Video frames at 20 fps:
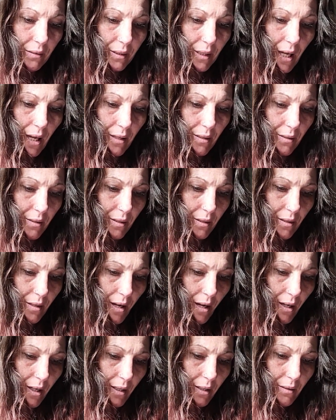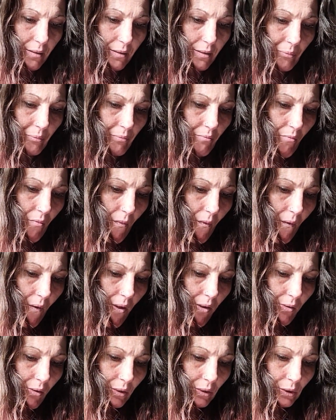10s and 9s,
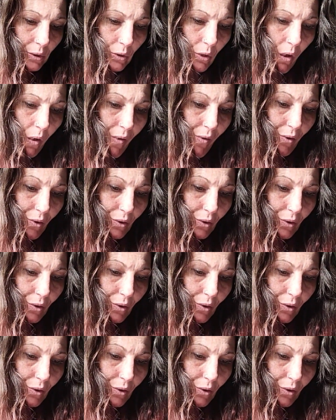or so I